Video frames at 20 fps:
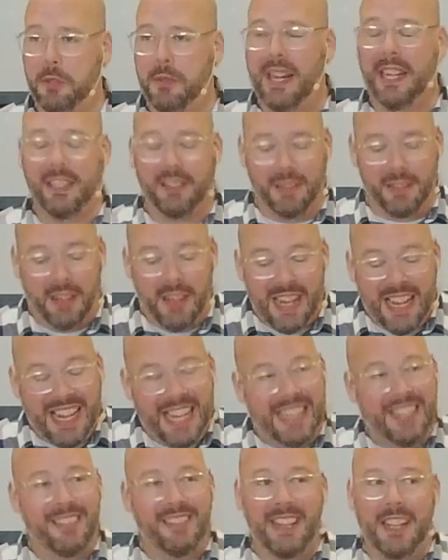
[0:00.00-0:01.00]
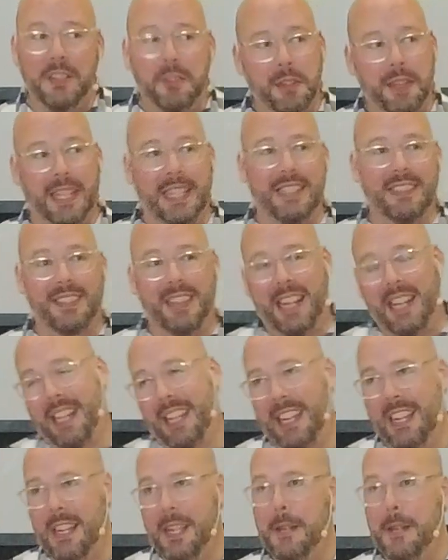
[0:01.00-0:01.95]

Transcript: director essentially is like,